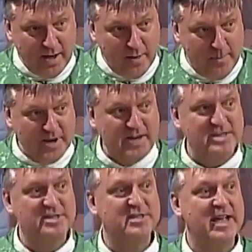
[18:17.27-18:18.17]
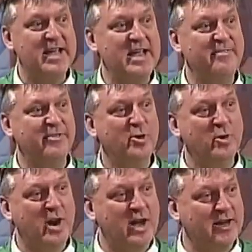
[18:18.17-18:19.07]
because even though
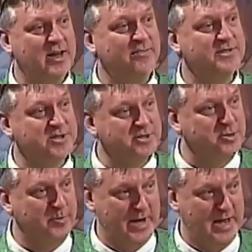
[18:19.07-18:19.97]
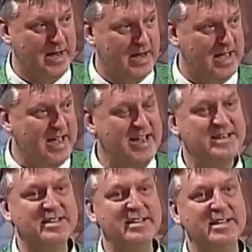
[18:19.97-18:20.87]
God gives it to me, he
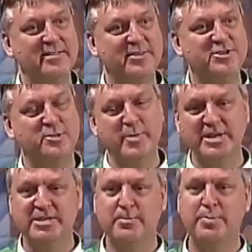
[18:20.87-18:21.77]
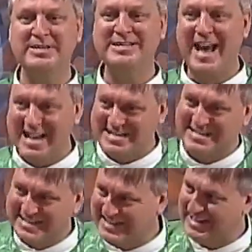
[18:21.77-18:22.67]
didn't give it to me to
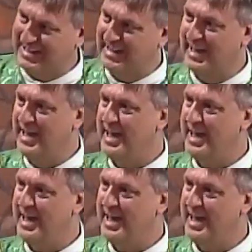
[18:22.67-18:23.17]
possess.